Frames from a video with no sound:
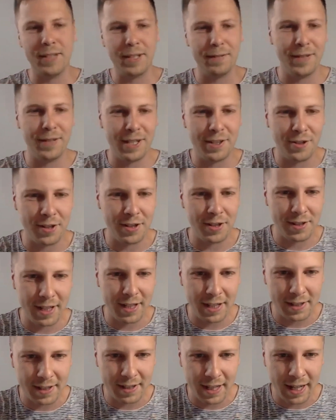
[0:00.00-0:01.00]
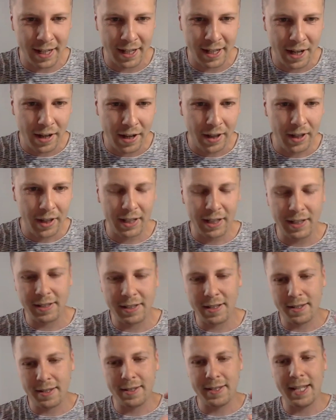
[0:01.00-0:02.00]
features they say
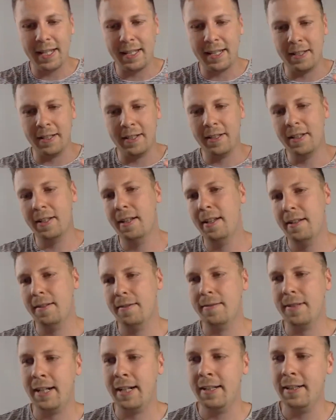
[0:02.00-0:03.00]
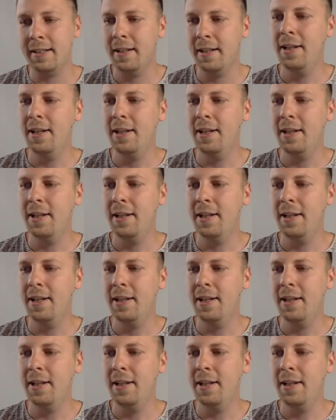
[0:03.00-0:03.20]
it's thin, right?